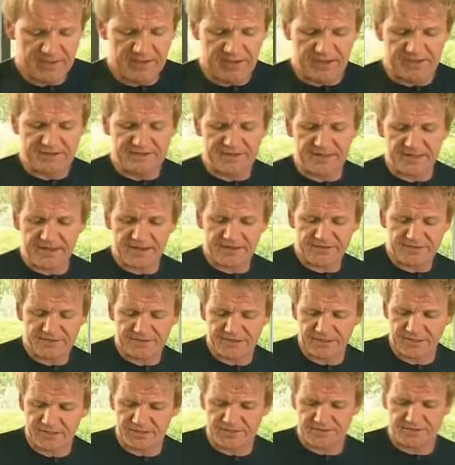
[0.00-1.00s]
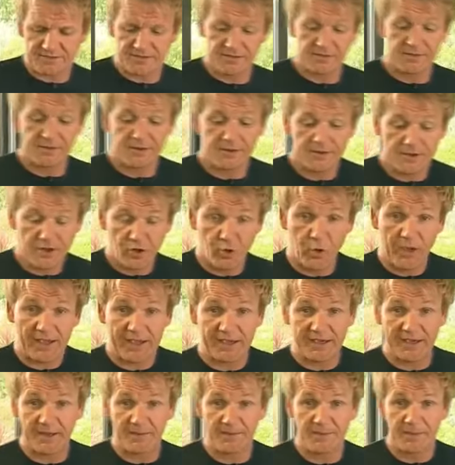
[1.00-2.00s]
is that it's just
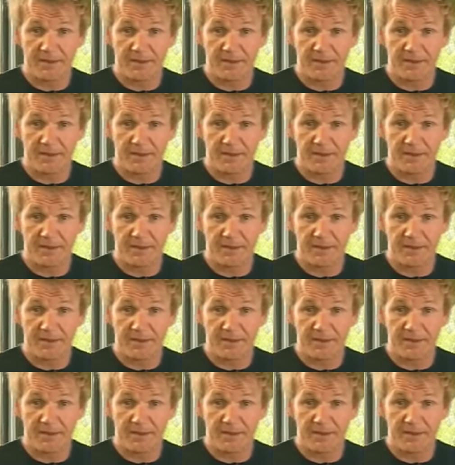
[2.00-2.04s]
quick,